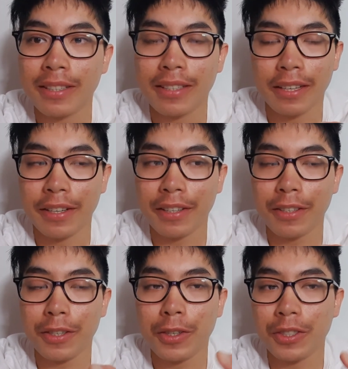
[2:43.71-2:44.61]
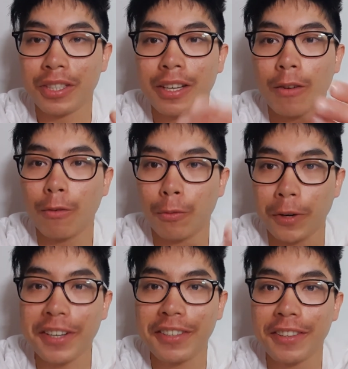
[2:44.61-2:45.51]
like your self
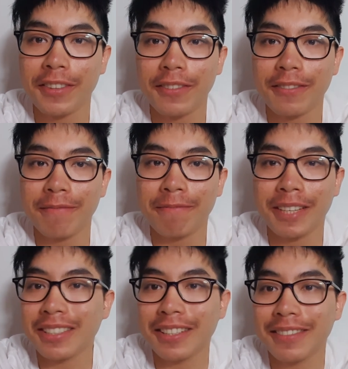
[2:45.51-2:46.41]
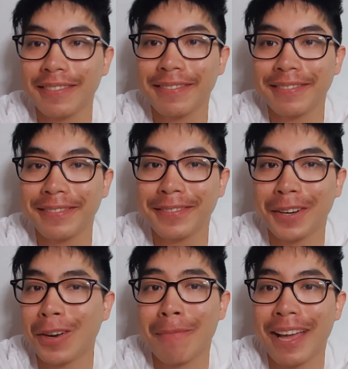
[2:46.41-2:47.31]
worth doesn't
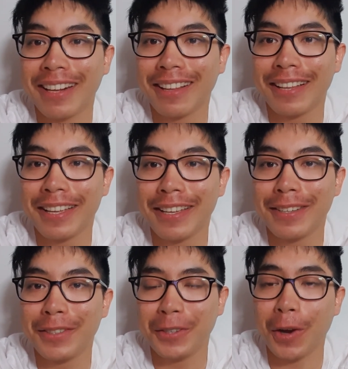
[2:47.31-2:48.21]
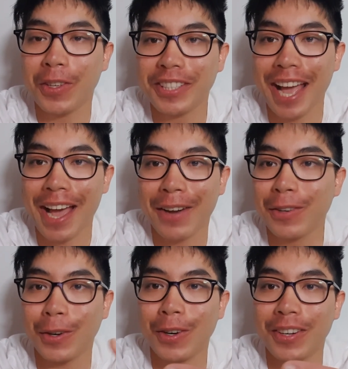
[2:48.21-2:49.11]
automatically go down
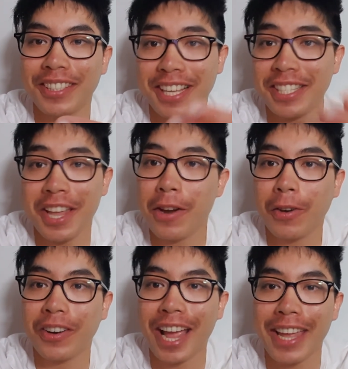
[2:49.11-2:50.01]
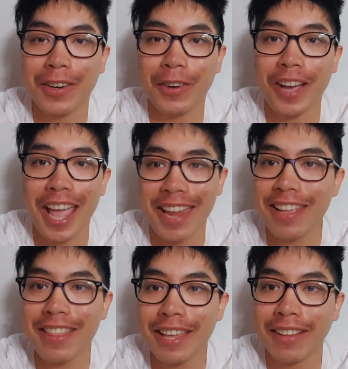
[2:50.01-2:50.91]
or deteriorate or
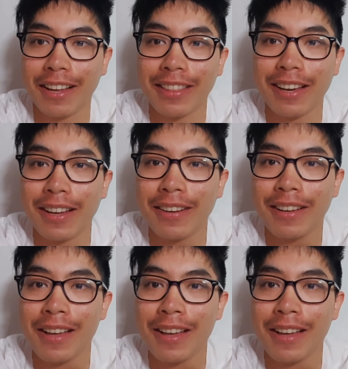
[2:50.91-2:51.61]
anything like that